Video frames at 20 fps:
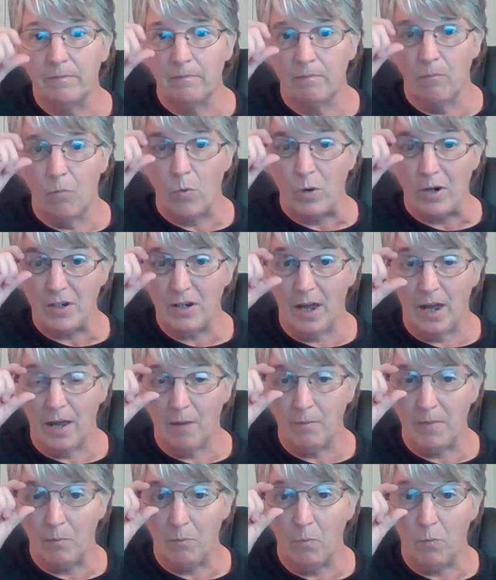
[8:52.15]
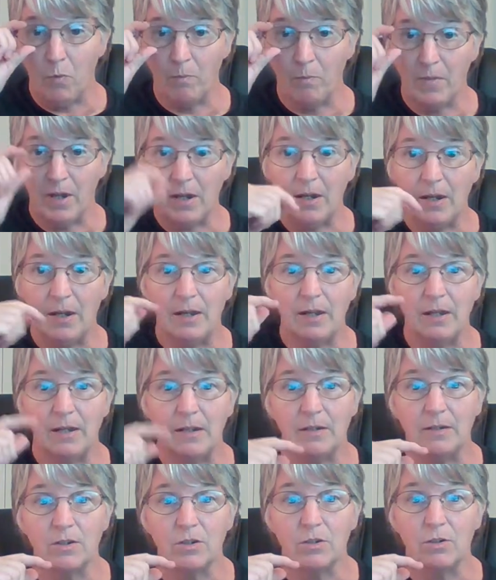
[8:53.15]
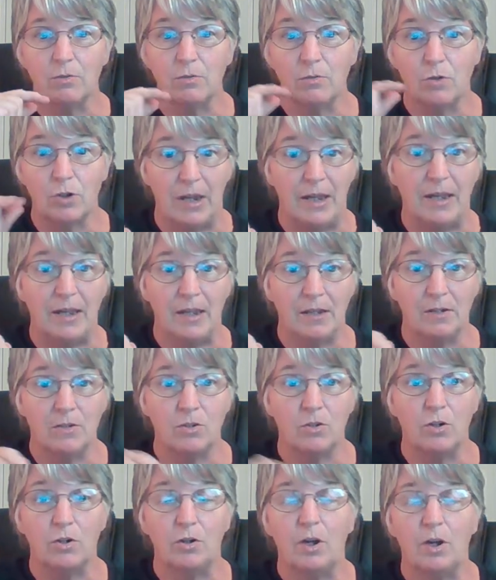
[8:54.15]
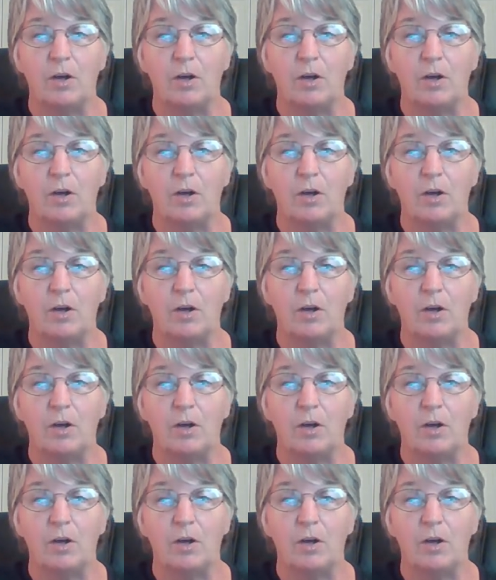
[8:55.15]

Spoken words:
more time and more money into jeans,